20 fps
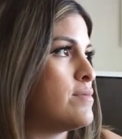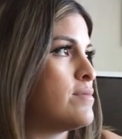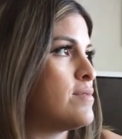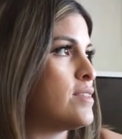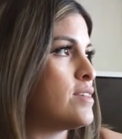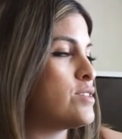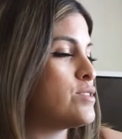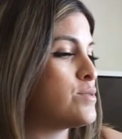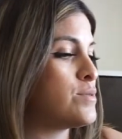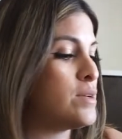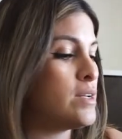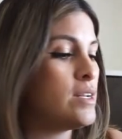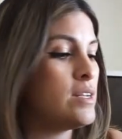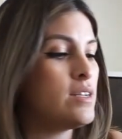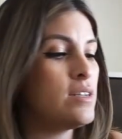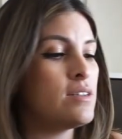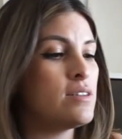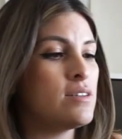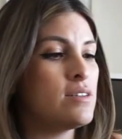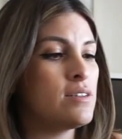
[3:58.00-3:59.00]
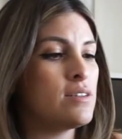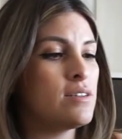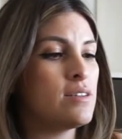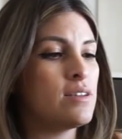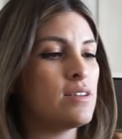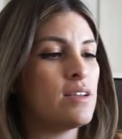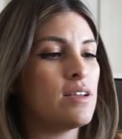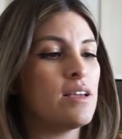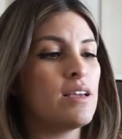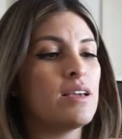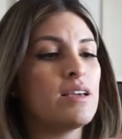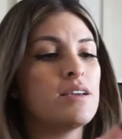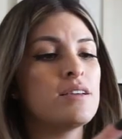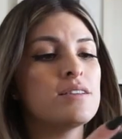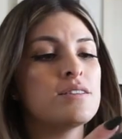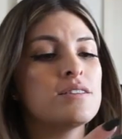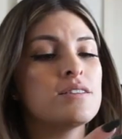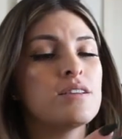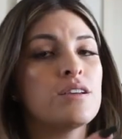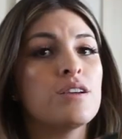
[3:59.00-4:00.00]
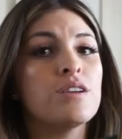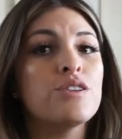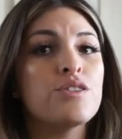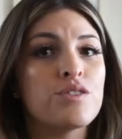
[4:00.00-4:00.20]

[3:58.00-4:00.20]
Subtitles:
This one is, and